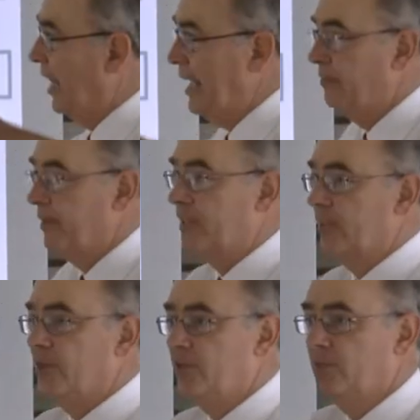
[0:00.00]
lamp, it
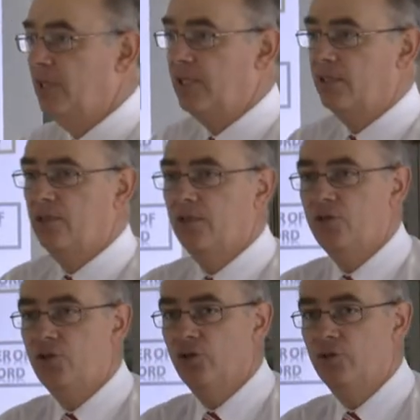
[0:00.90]
doesn't mean, you know, you
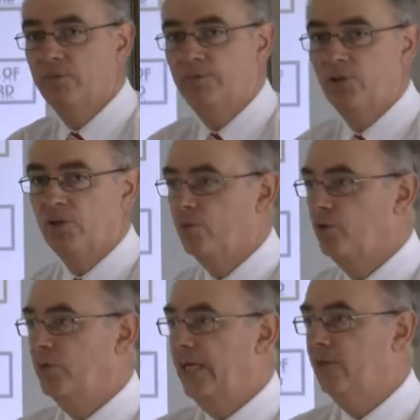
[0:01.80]
shouldn't put the
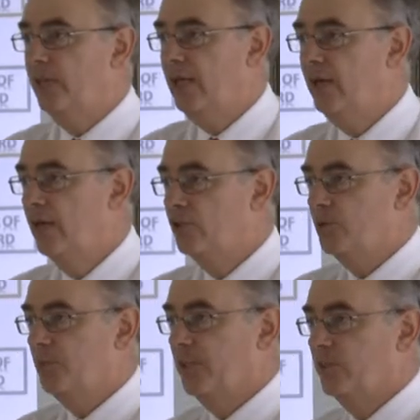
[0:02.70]
word out there
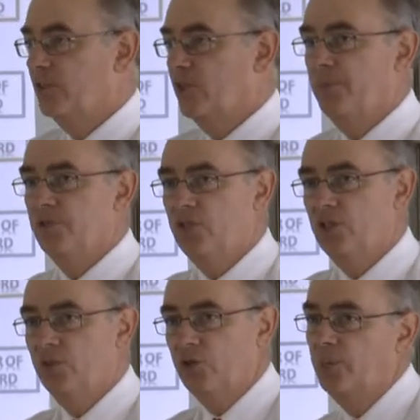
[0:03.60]
just because there's opposition
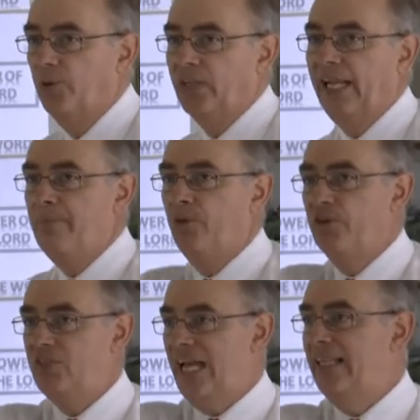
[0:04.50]
to it. You put the lamp on the
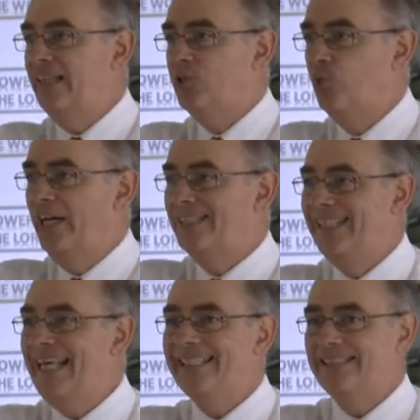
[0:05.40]
stand, that's why it's
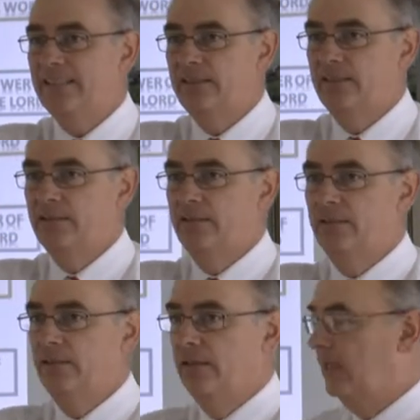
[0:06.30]
lit.
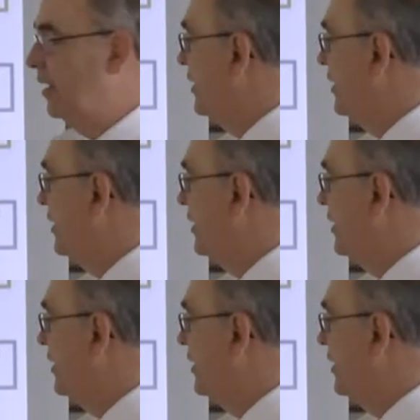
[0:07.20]
And